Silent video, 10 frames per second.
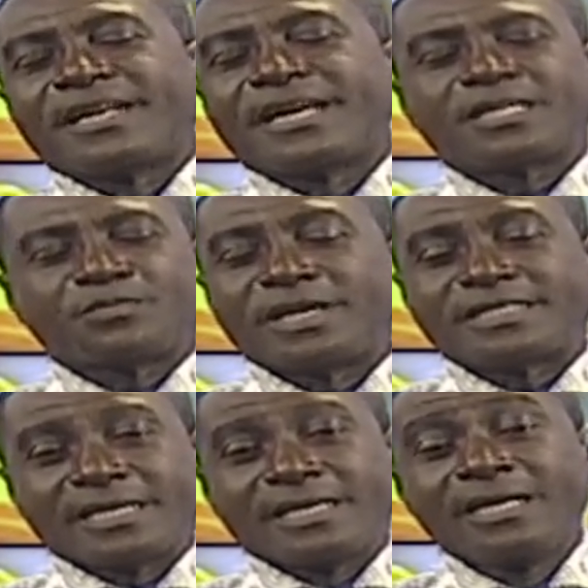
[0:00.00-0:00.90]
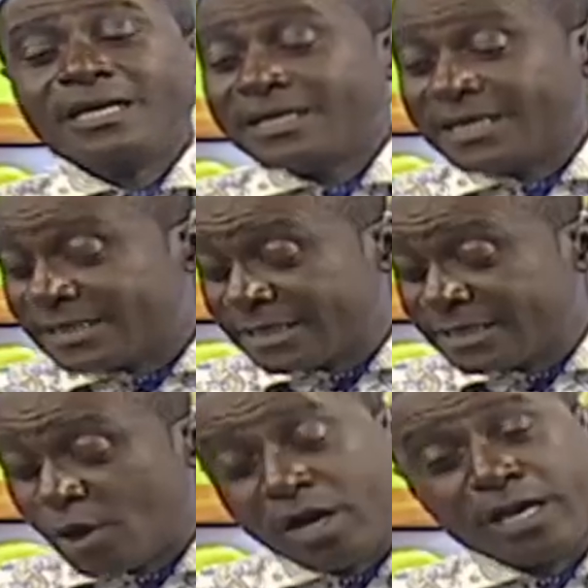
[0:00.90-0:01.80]
next person. This is the
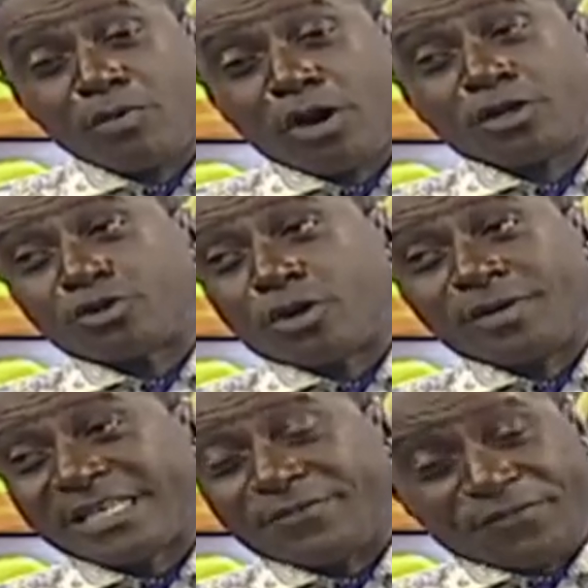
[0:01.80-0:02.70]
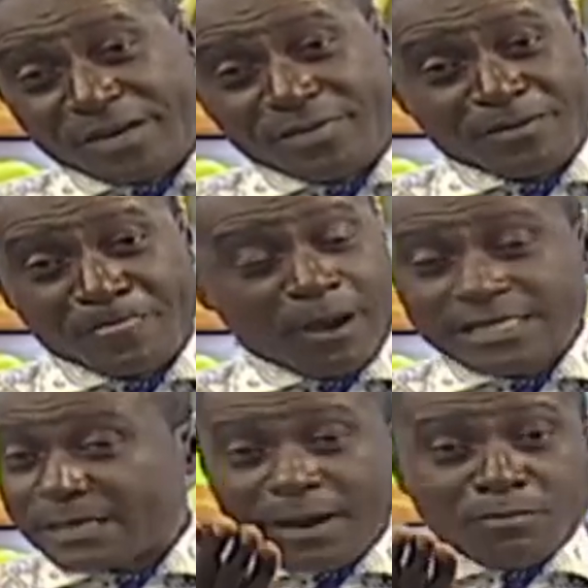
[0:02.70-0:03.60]
only morning show, Mr. Fremi.
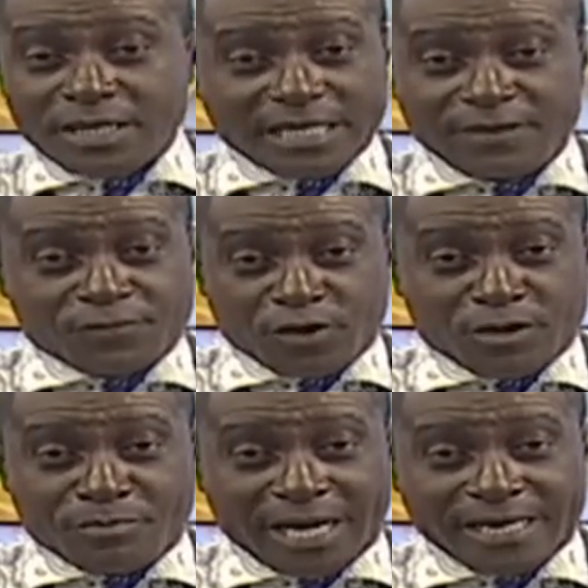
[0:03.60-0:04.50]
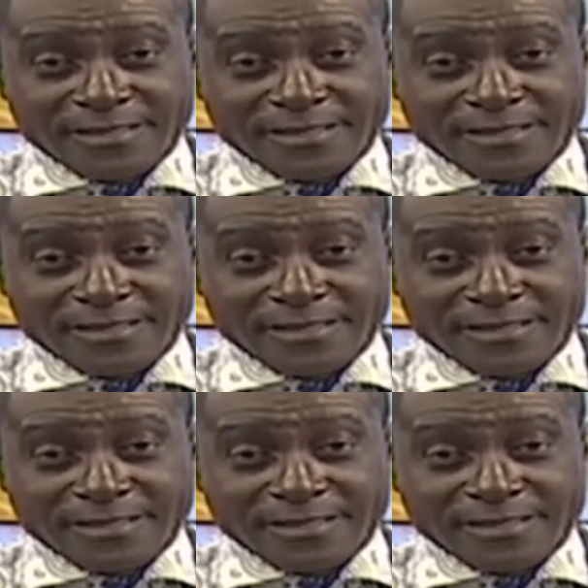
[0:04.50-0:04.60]
Also, my more telephone number.